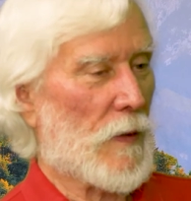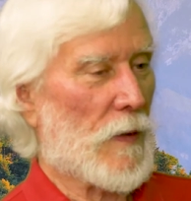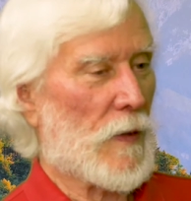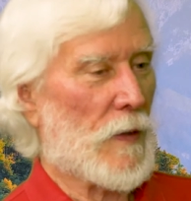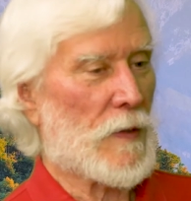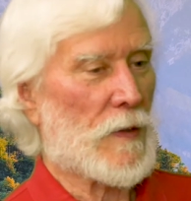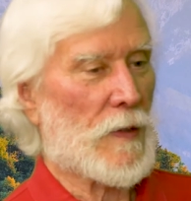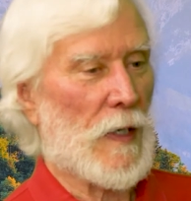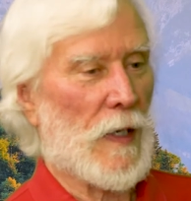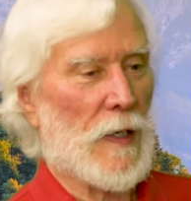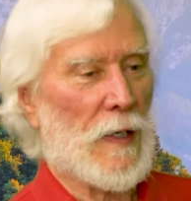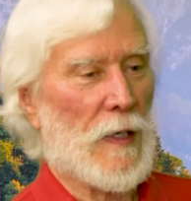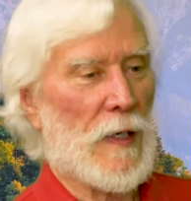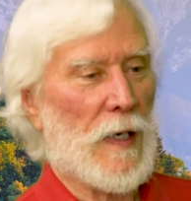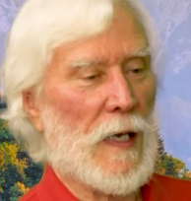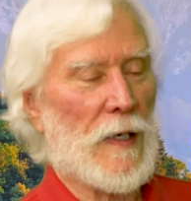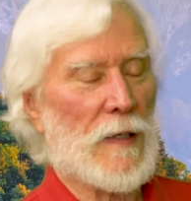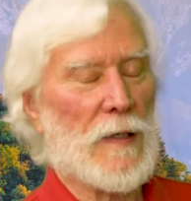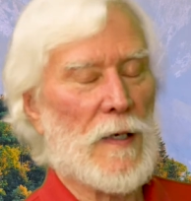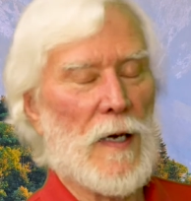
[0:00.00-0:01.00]
But he said he
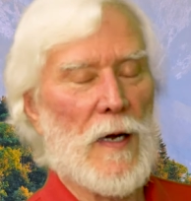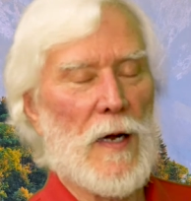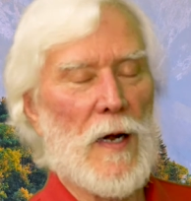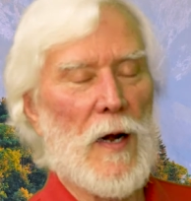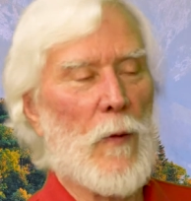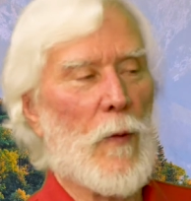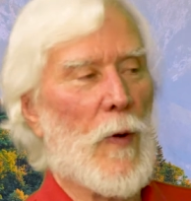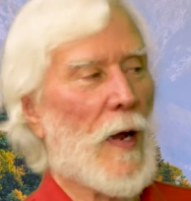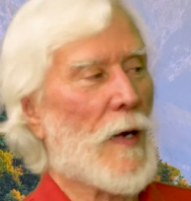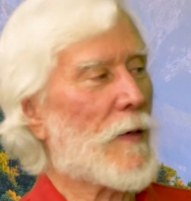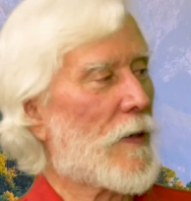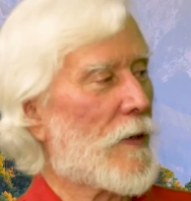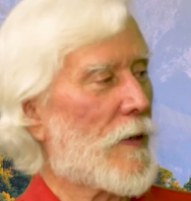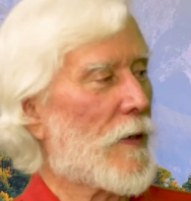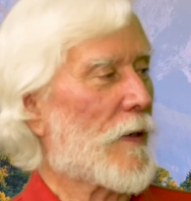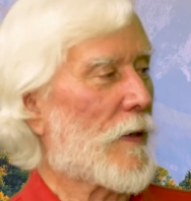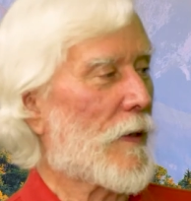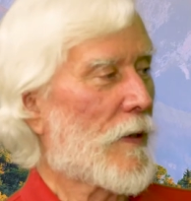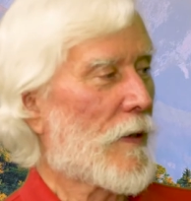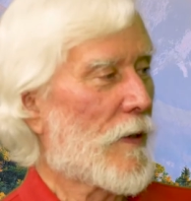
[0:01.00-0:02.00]
had no
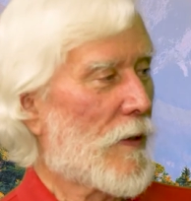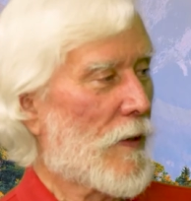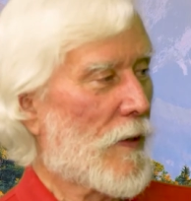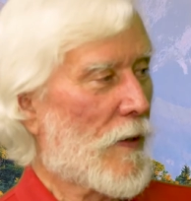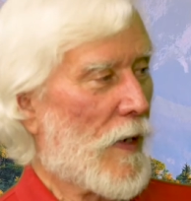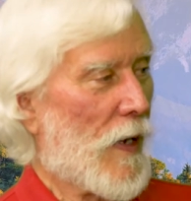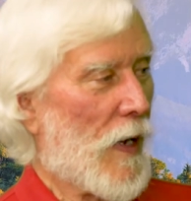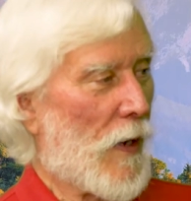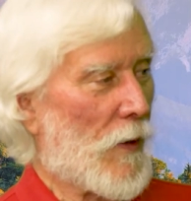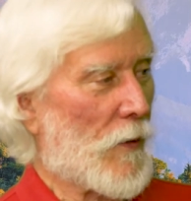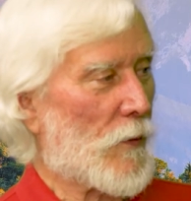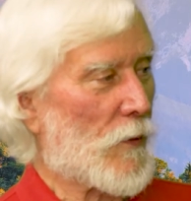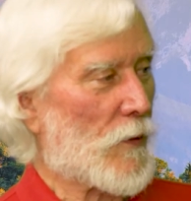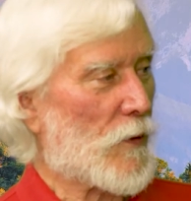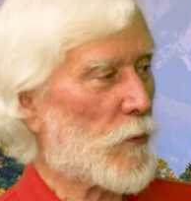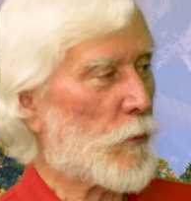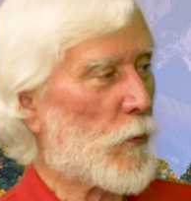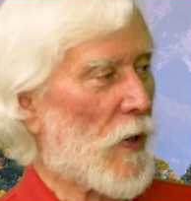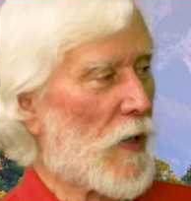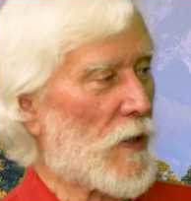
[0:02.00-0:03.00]
idea how to
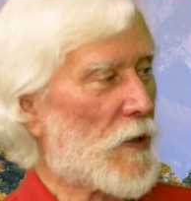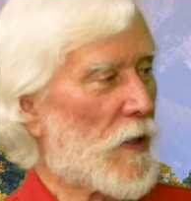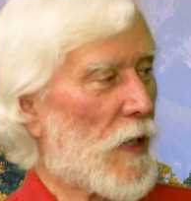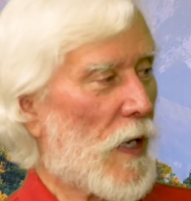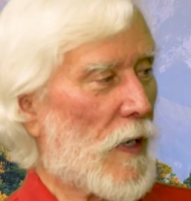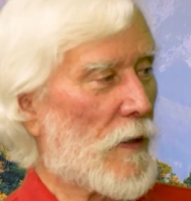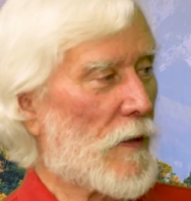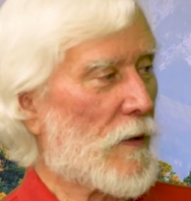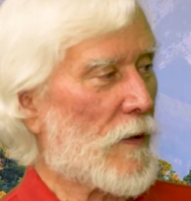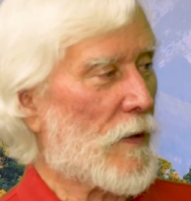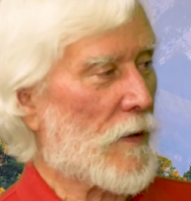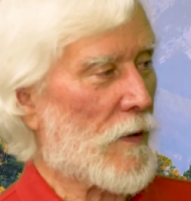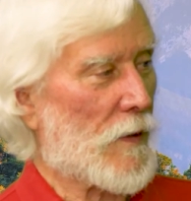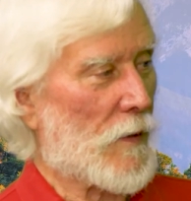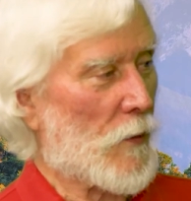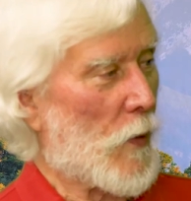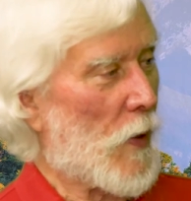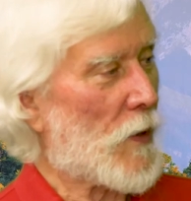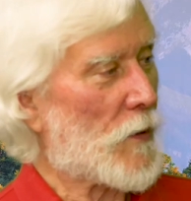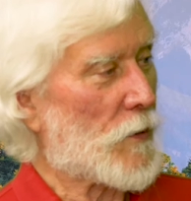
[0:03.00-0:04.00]
express that in an
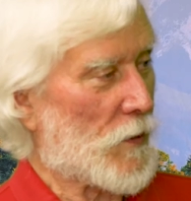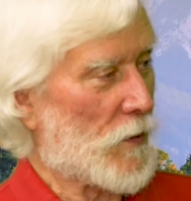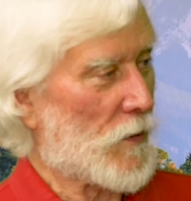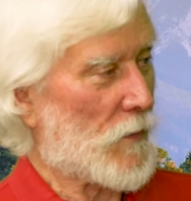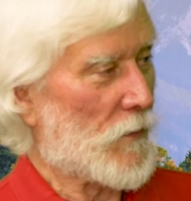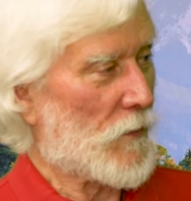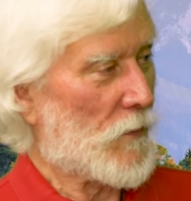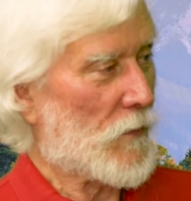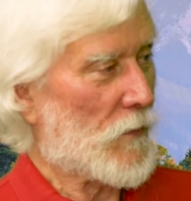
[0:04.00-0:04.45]
equation.